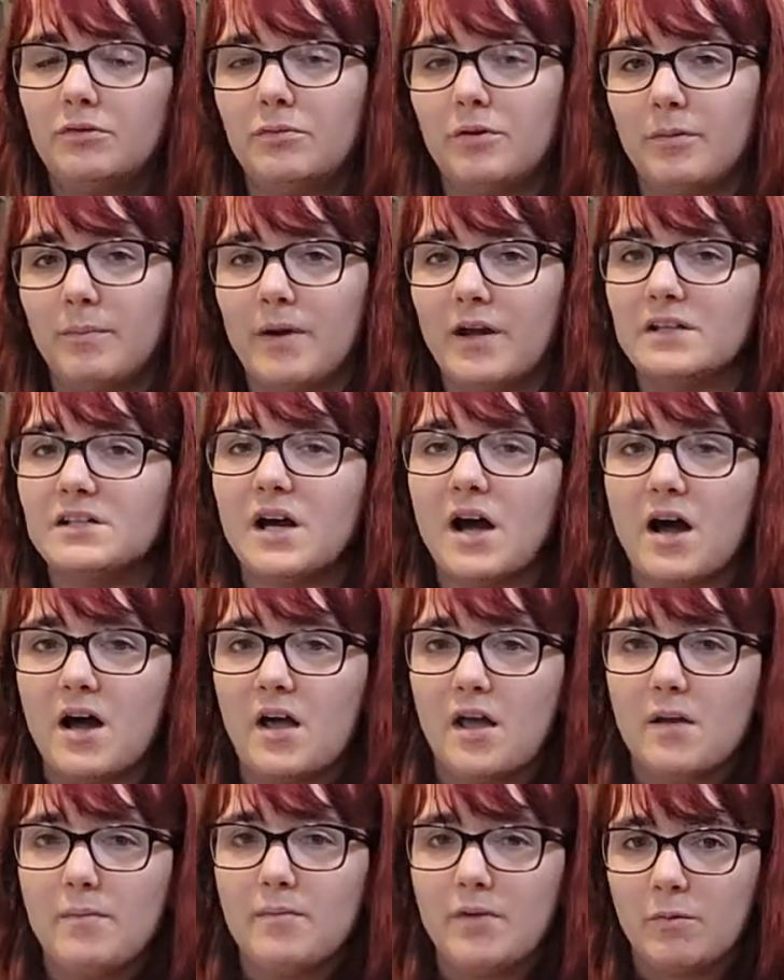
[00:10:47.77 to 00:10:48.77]
with my
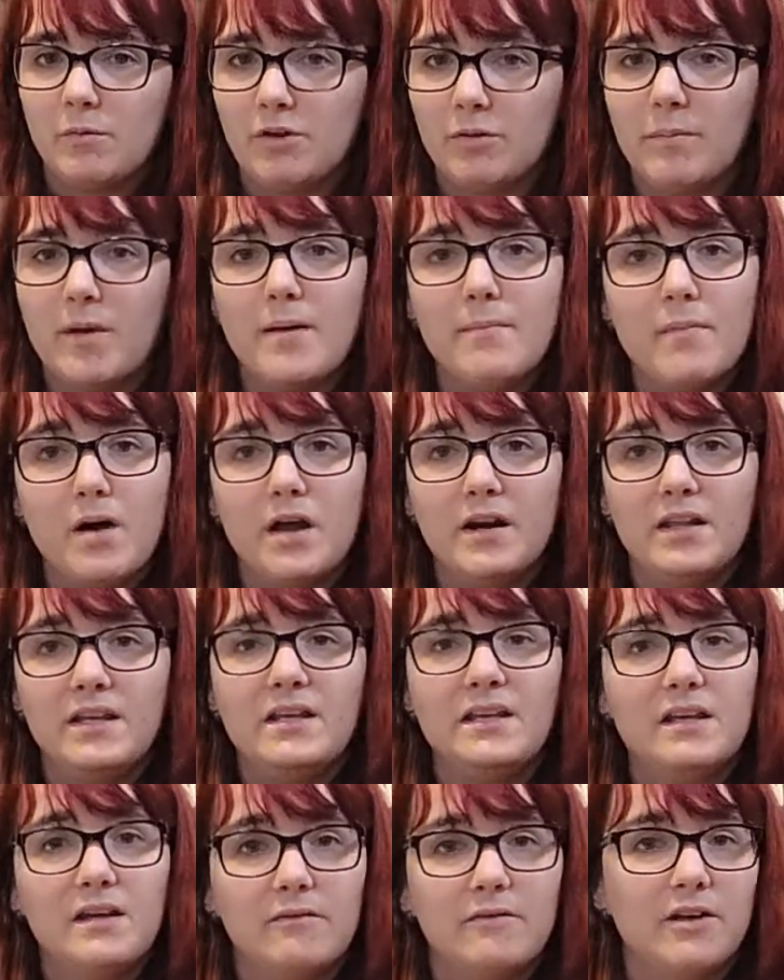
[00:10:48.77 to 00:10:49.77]
time and with my money
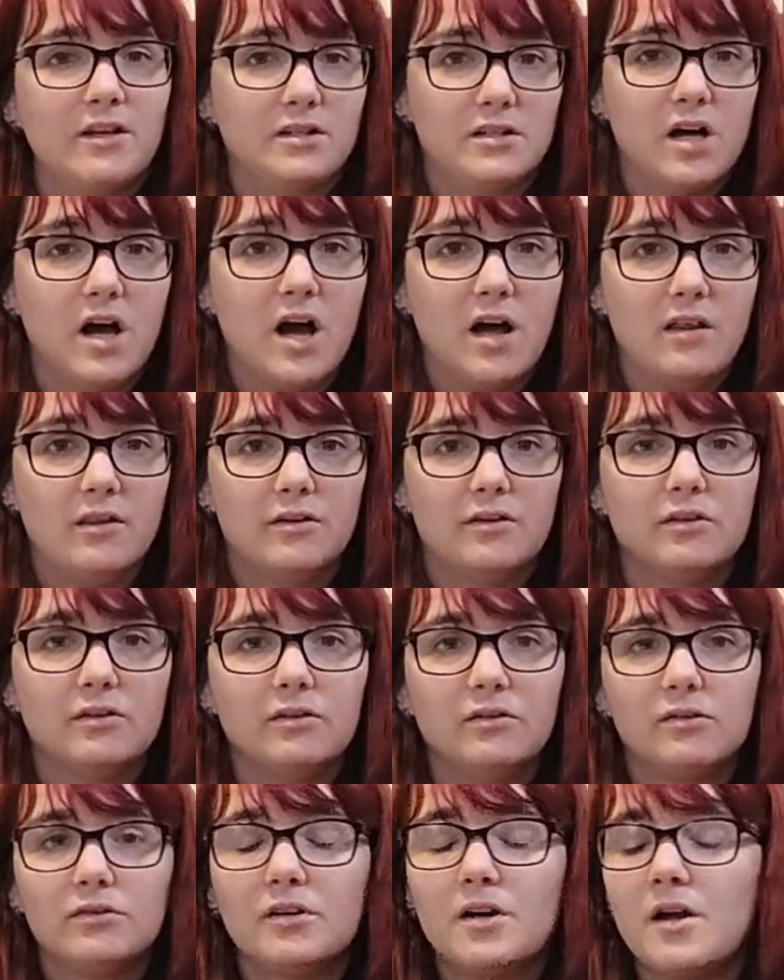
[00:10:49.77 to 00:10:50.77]
giving to
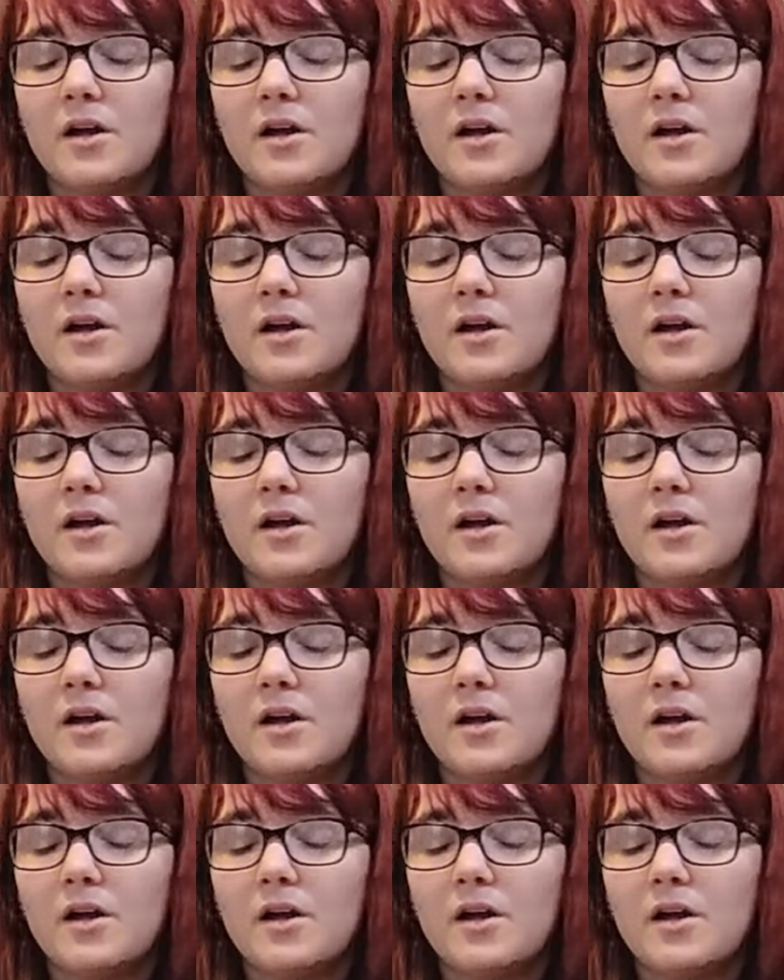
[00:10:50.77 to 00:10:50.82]
others.